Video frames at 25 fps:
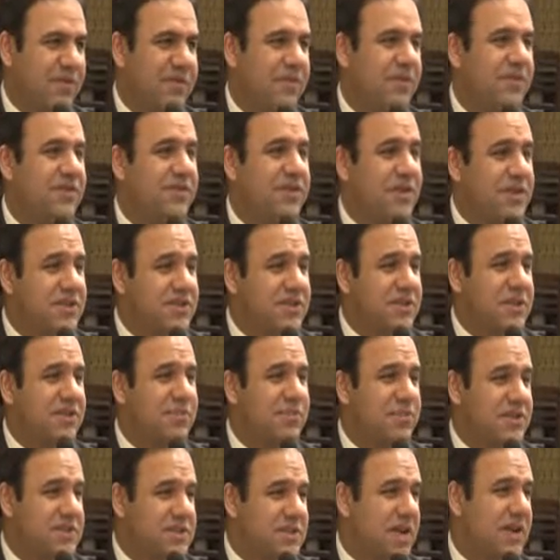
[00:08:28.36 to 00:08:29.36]
The
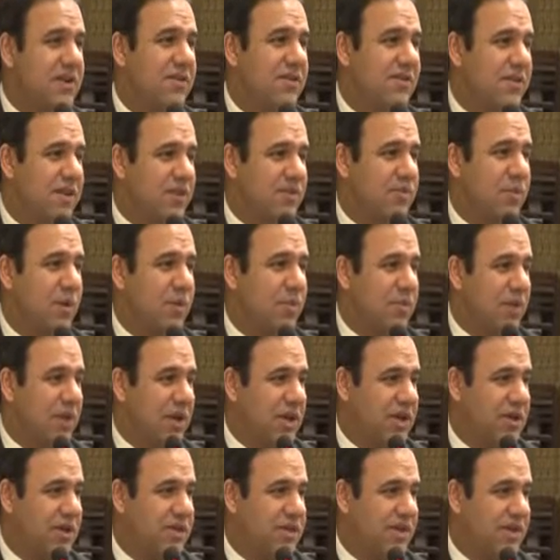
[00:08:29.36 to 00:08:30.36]
60% of this
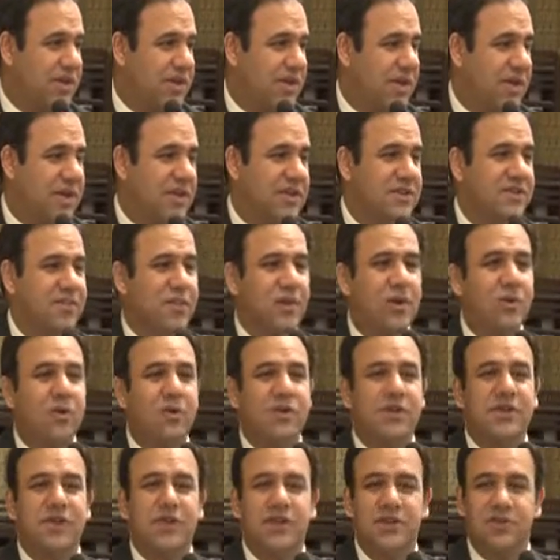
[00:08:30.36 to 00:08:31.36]
population is
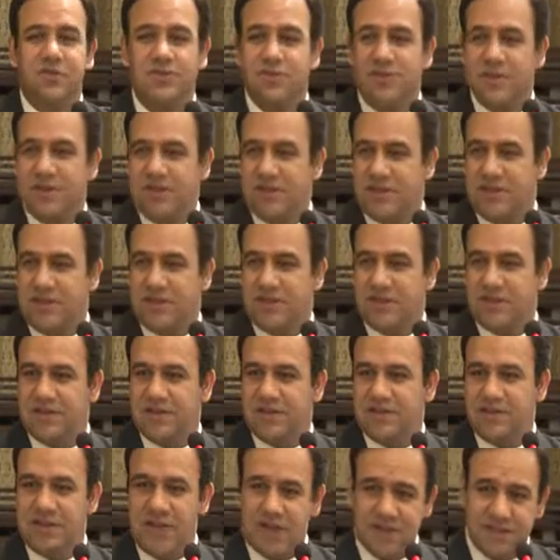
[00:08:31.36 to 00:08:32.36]
below the age of 30.
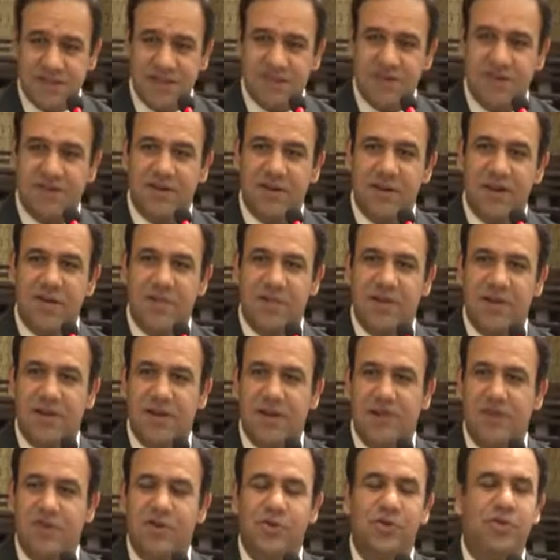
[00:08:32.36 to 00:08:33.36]
That's incredible.
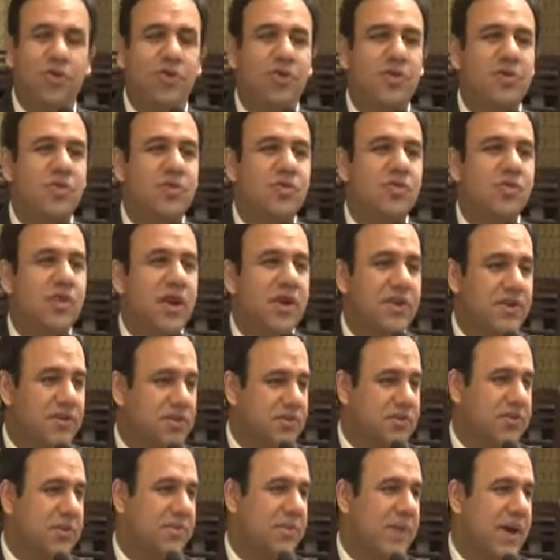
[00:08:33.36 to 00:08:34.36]
You go to US
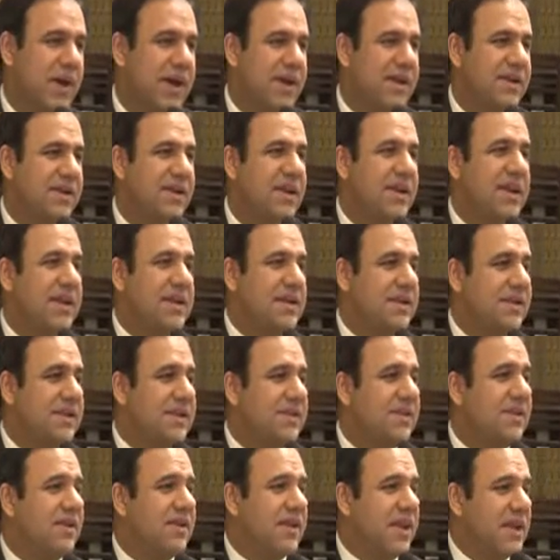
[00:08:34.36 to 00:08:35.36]
or Japan,
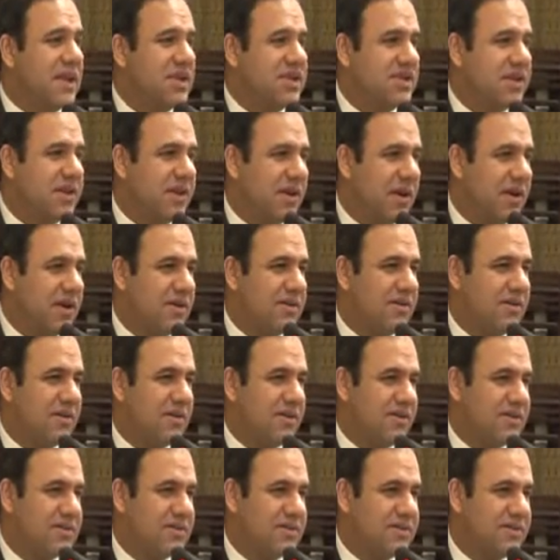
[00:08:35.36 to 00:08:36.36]
these are aging
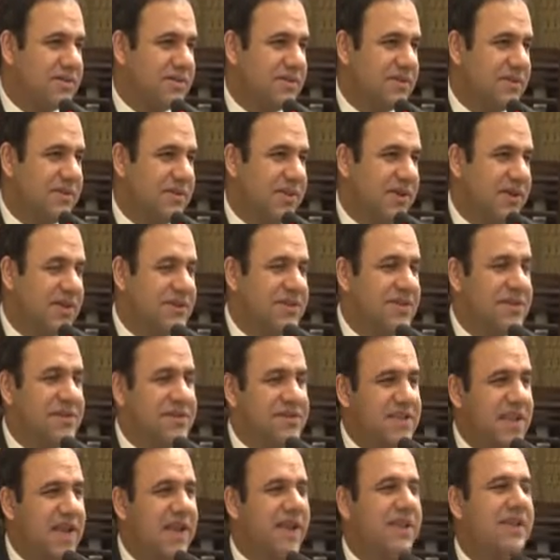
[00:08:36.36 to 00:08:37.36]
countries. It's
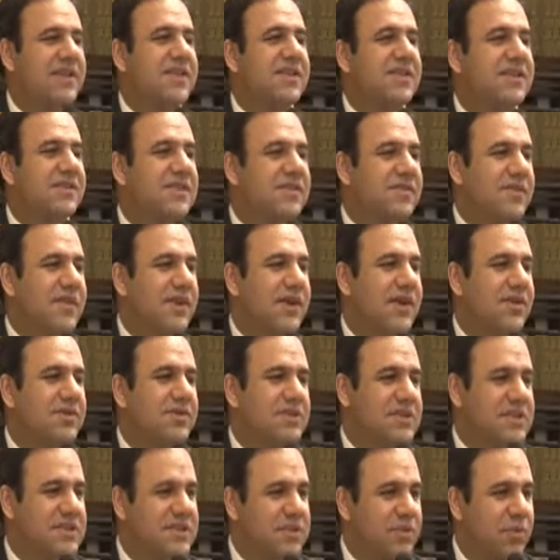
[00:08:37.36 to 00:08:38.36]
exactly the other way around.
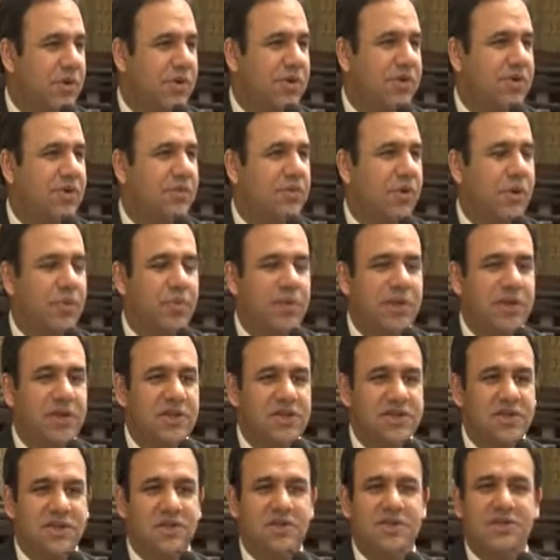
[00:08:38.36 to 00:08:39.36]
60% of the
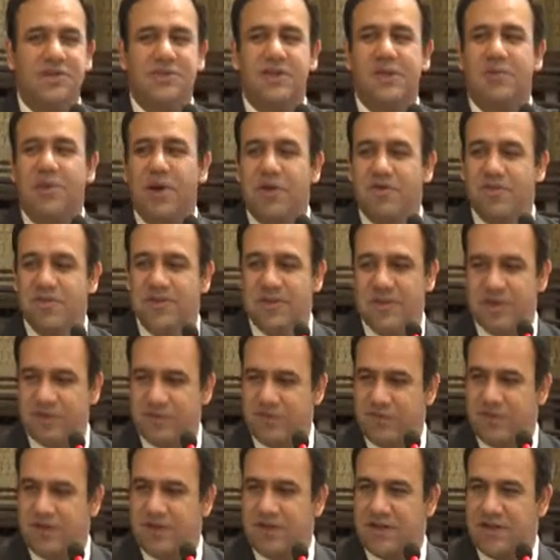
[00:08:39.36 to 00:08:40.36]
population is above the age
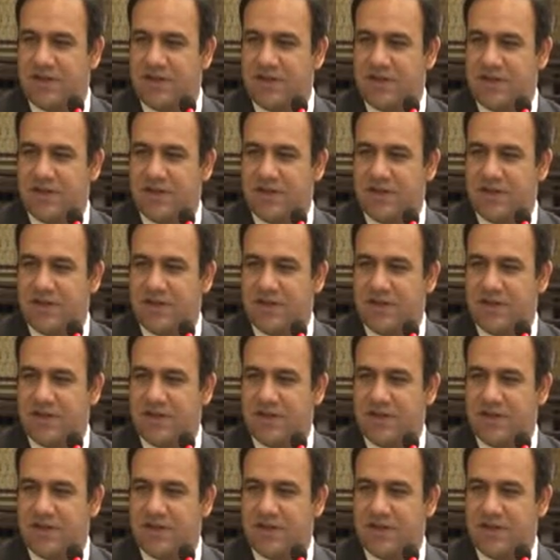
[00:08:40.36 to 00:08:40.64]
of 30.